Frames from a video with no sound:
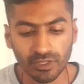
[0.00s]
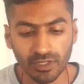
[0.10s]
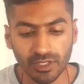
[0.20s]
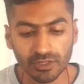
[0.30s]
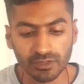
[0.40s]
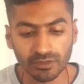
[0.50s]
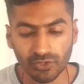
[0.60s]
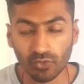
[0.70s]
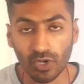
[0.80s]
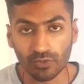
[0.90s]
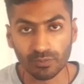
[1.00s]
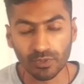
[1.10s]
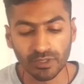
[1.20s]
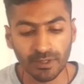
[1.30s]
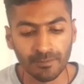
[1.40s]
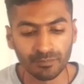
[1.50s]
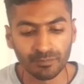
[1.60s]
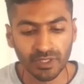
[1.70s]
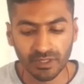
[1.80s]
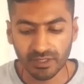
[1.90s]
a true output
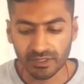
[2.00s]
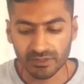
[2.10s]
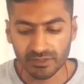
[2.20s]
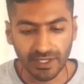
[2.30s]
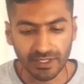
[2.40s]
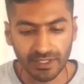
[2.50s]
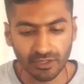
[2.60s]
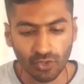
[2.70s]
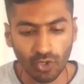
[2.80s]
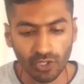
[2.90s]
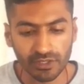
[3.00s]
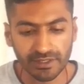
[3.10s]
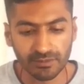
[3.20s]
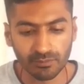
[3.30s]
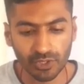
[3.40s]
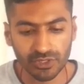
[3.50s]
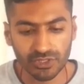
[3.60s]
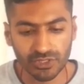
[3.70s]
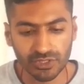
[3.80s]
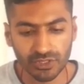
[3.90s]
is when all the
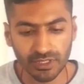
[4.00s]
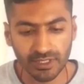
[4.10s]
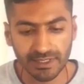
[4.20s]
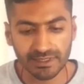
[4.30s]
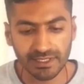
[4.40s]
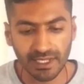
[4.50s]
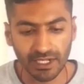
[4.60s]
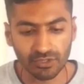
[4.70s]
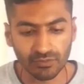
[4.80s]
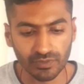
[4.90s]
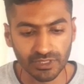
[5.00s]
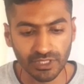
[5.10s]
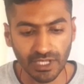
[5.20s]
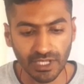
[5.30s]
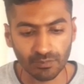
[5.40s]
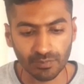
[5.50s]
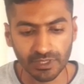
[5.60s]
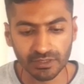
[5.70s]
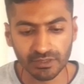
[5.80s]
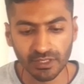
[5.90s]
inputs in the AND with the AND
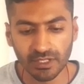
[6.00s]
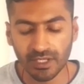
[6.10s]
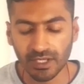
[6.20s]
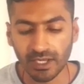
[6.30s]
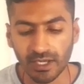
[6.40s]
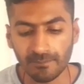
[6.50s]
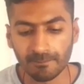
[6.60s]
operator are